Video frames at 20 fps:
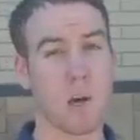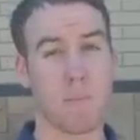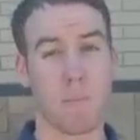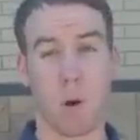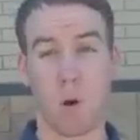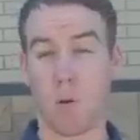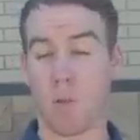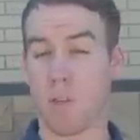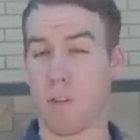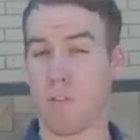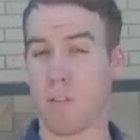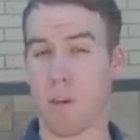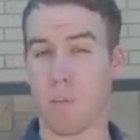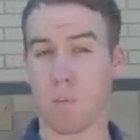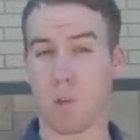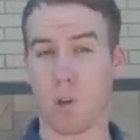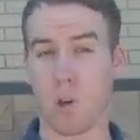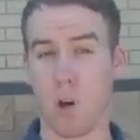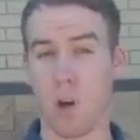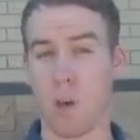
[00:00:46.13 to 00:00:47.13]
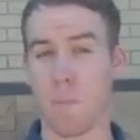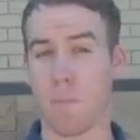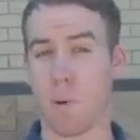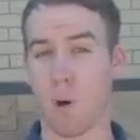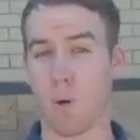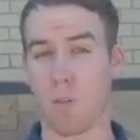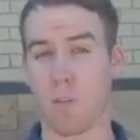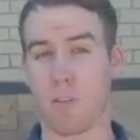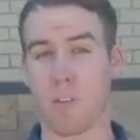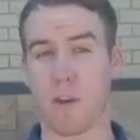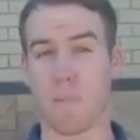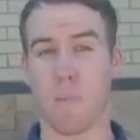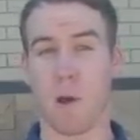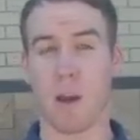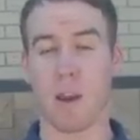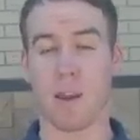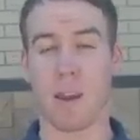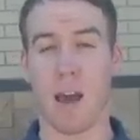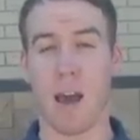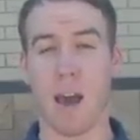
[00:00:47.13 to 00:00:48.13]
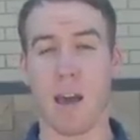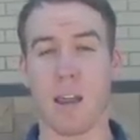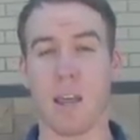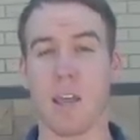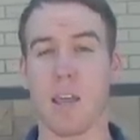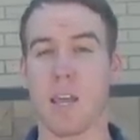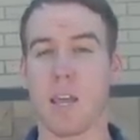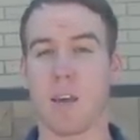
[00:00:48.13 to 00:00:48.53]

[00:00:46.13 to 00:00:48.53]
Both of them could, both of them might not.